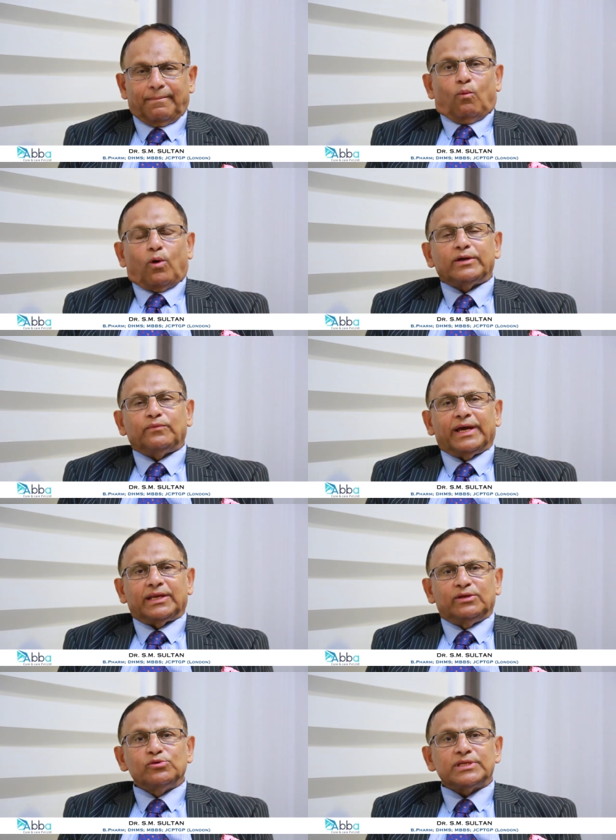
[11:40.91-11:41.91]
What we
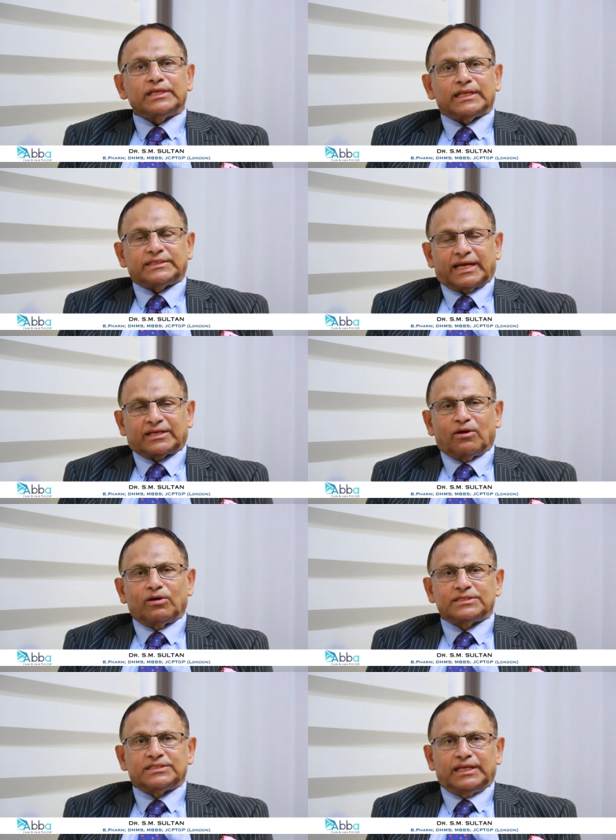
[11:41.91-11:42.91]
are using the
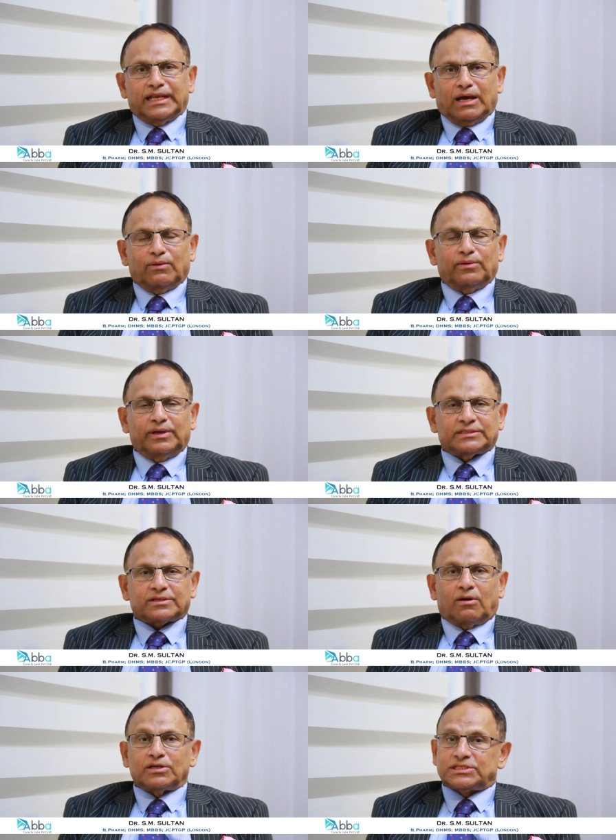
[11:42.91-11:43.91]
technology now is
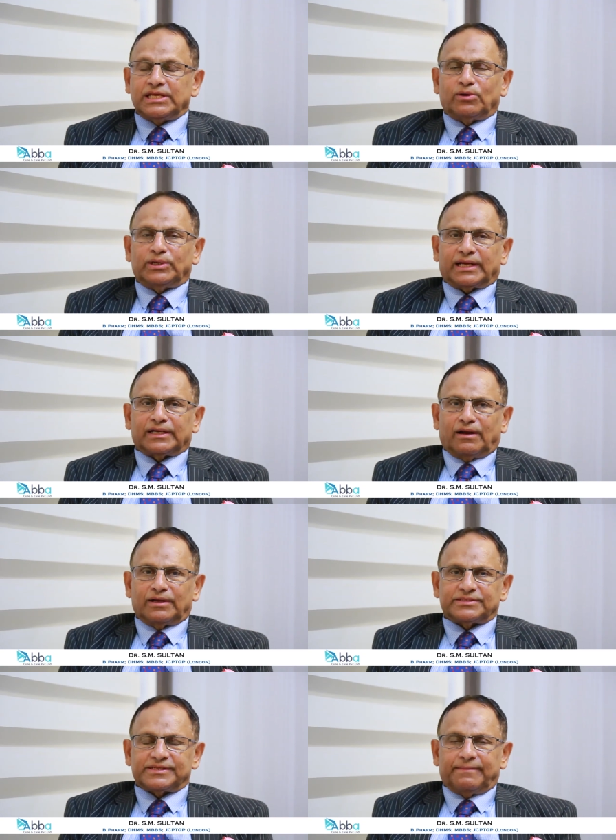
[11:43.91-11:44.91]
called zero
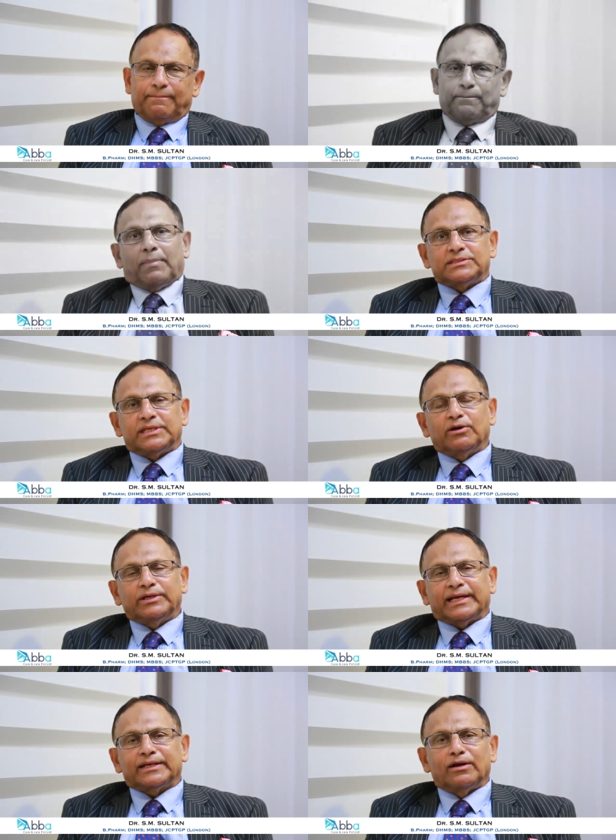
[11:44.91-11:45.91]
technology. By zero
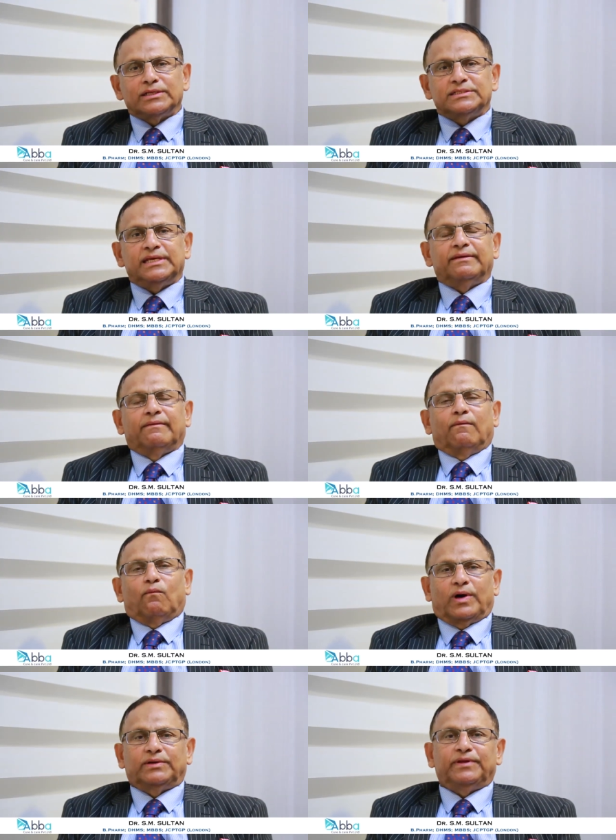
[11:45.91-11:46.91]
technology,
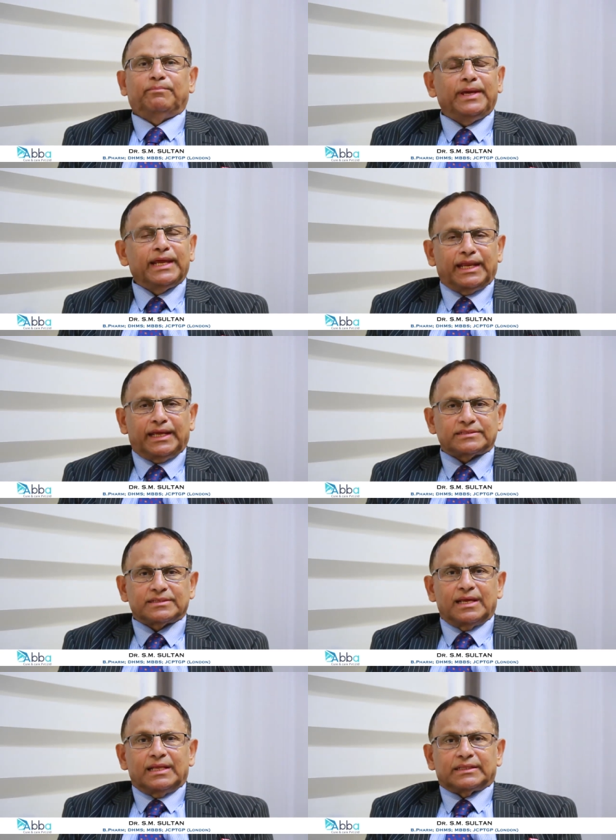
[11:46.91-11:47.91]
what we mean is
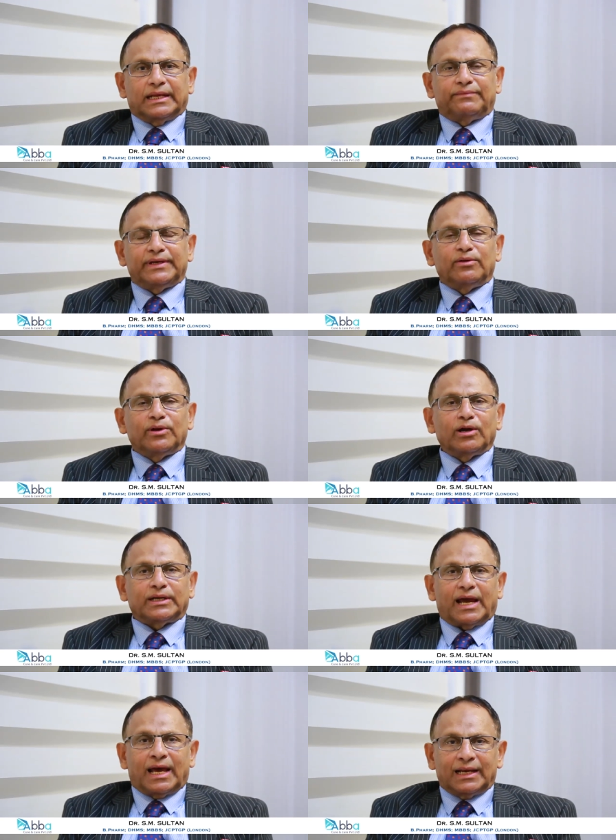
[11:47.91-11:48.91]
that we do
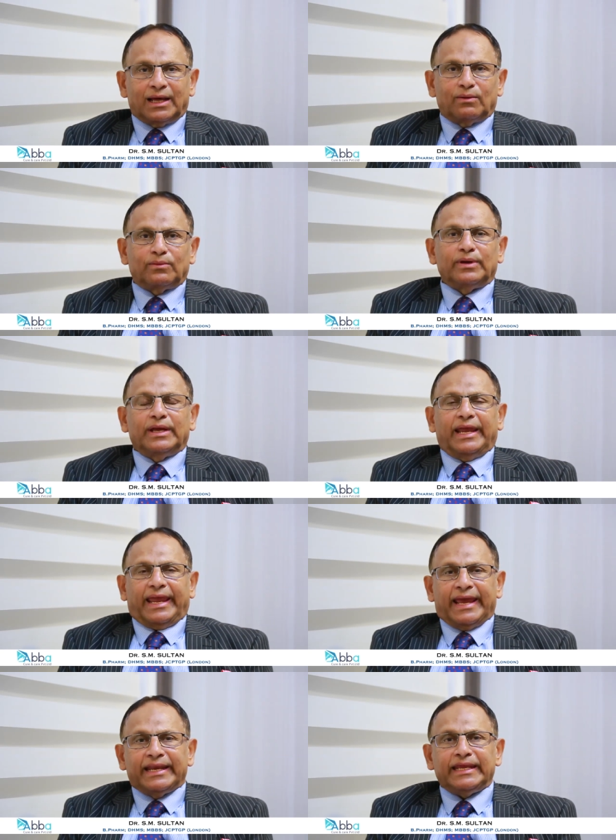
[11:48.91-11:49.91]
not allow
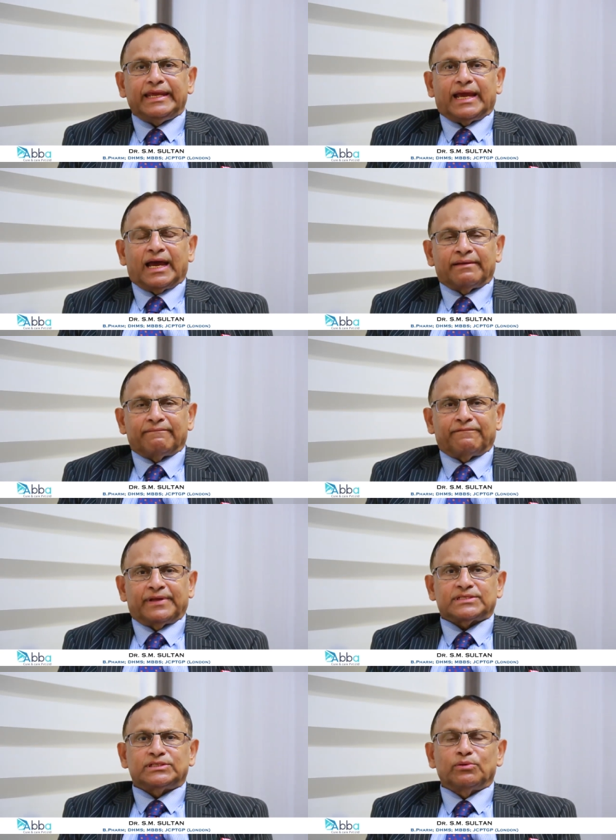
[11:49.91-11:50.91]
any of
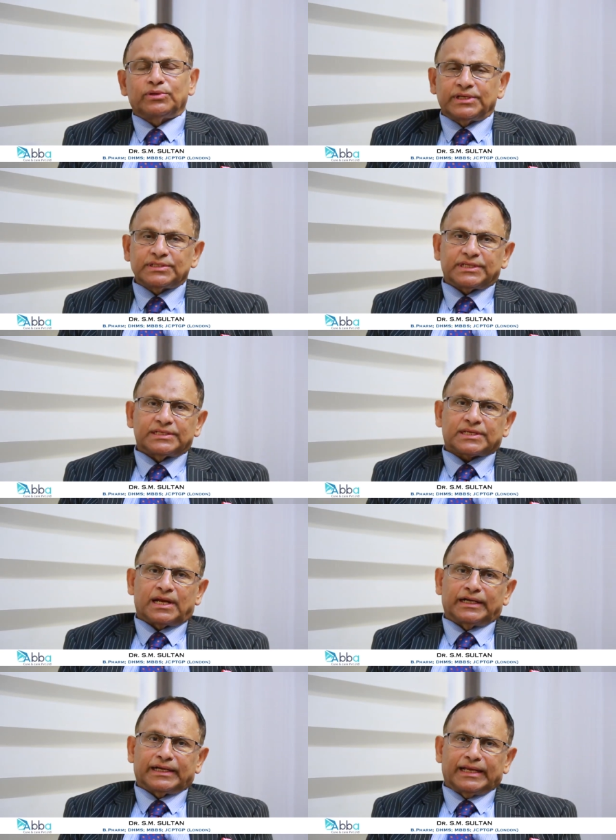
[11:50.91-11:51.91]
its nutritious
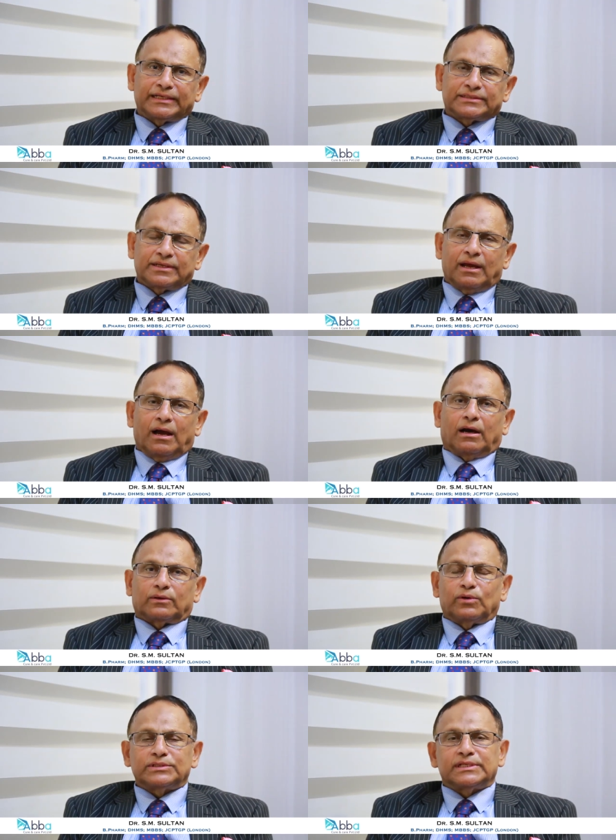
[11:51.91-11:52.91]
content or
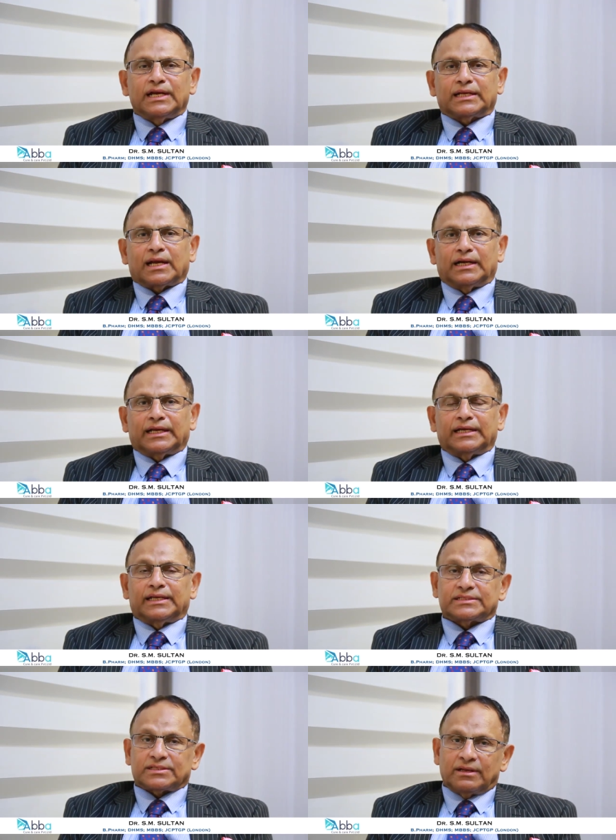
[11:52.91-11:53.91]
original content
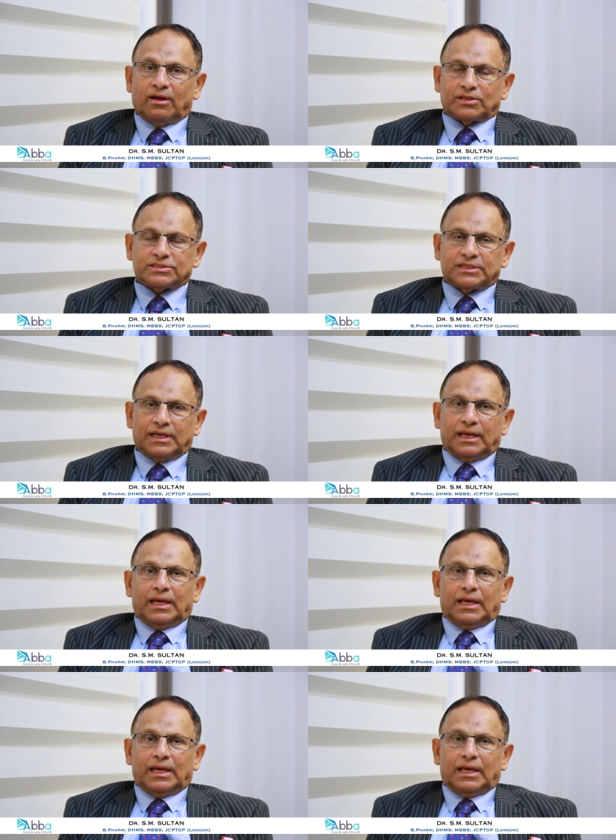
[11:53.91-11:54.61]
is lost.